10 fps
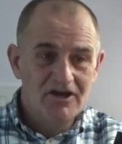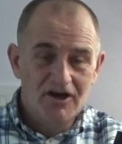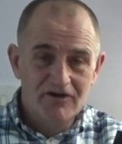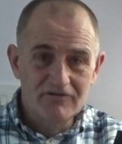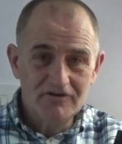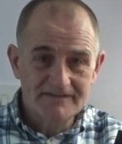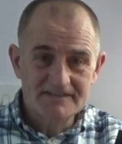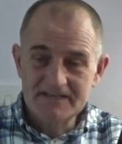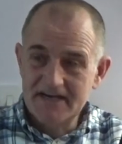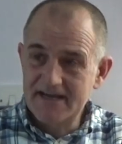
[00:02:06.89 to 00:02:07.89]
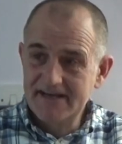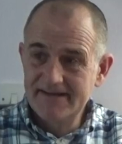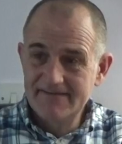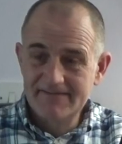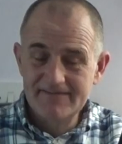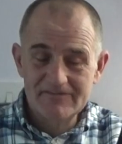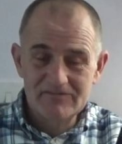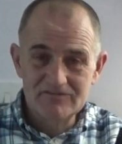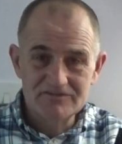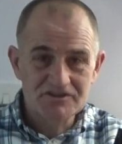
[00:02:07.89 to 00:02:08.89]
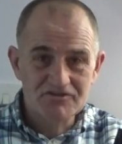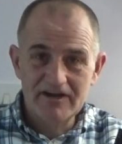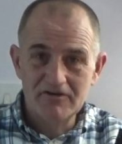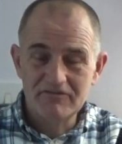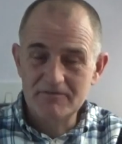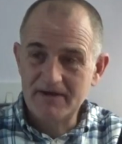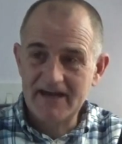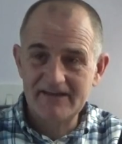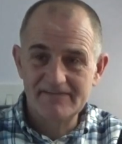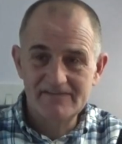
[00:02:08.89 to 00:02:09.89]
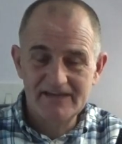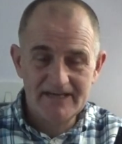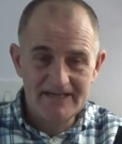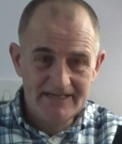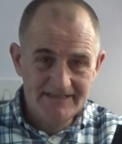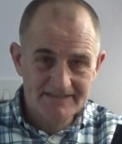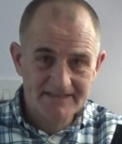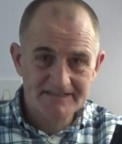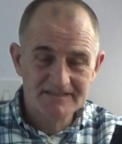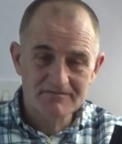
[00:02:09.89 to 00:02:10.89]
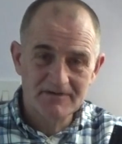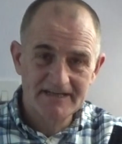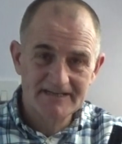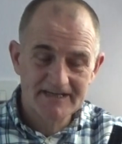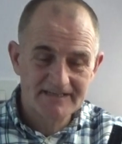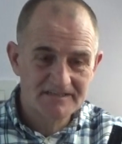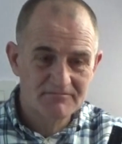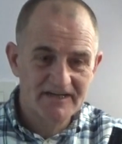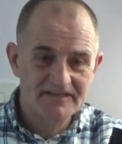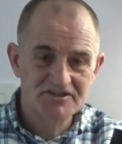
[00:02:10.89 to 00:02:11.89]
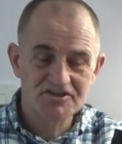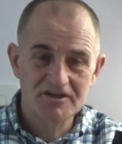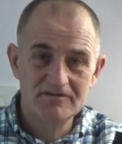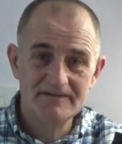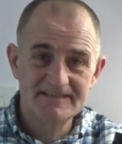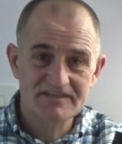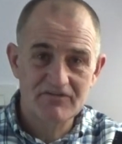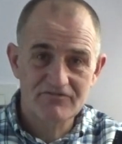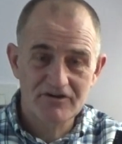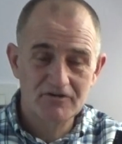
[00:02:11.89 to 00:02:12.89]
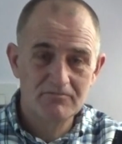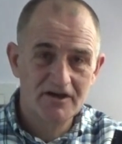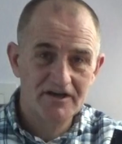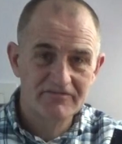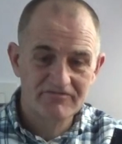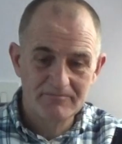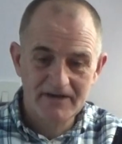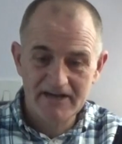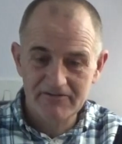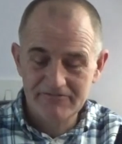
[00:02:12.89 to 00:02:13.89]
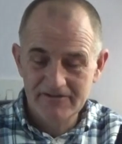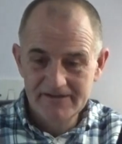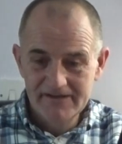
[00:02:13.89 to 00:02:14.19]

I've got to say, straight off the bat, the easiest way to get somewhere to shoot is through word of mouth.